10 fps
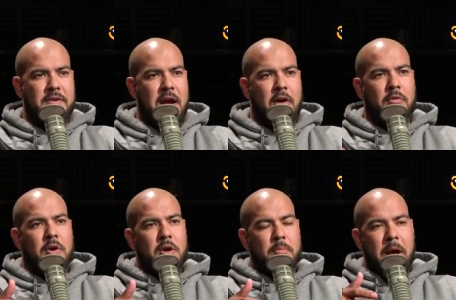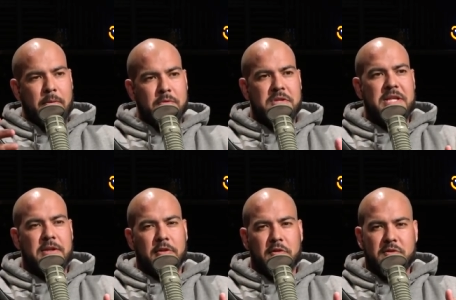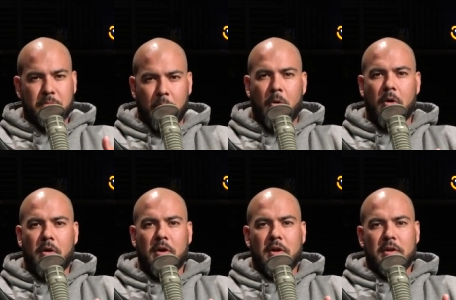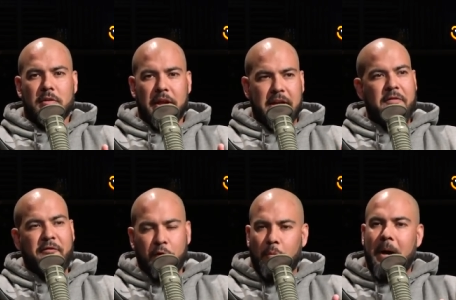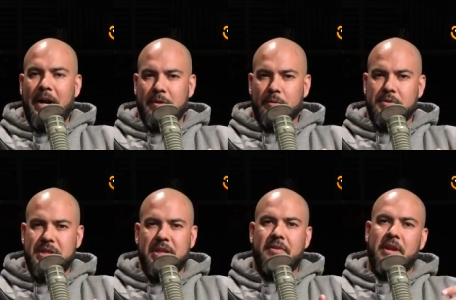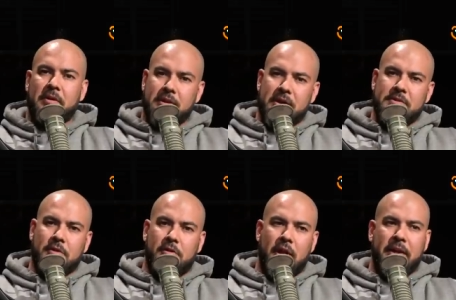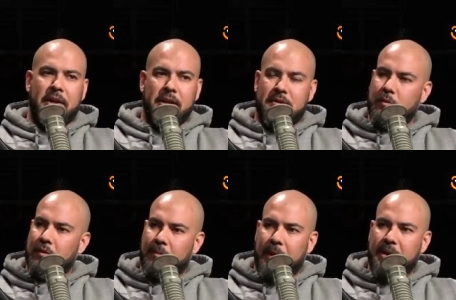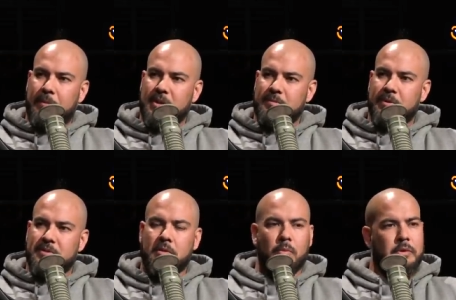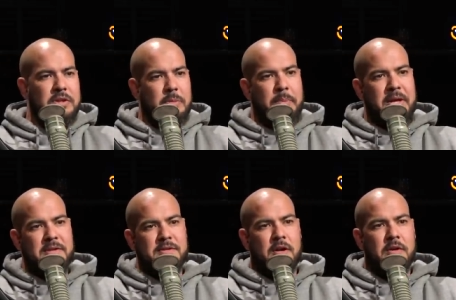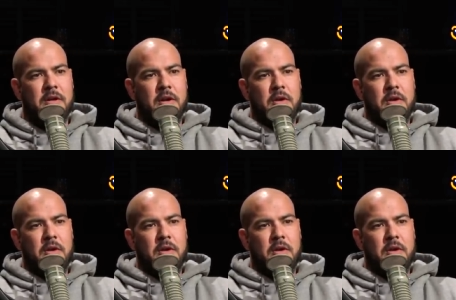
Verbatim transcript: now my routine looks more like a full body routine than it does look like any sort of a body part split. So it really depends on